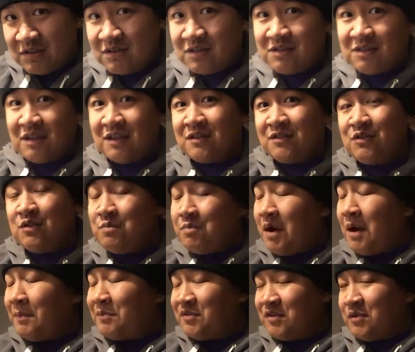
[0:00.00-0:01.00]
It's like two
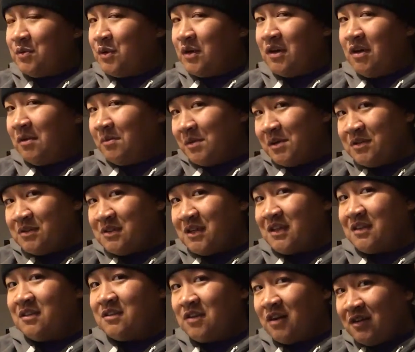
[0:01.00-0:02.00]
pops in one almost,
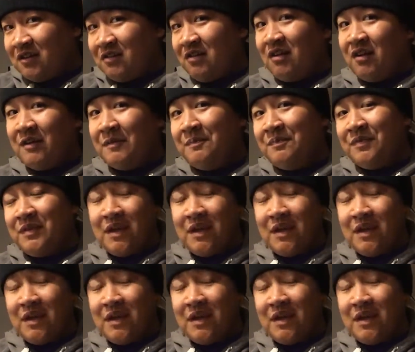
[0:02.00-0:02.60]
like the Tauntaun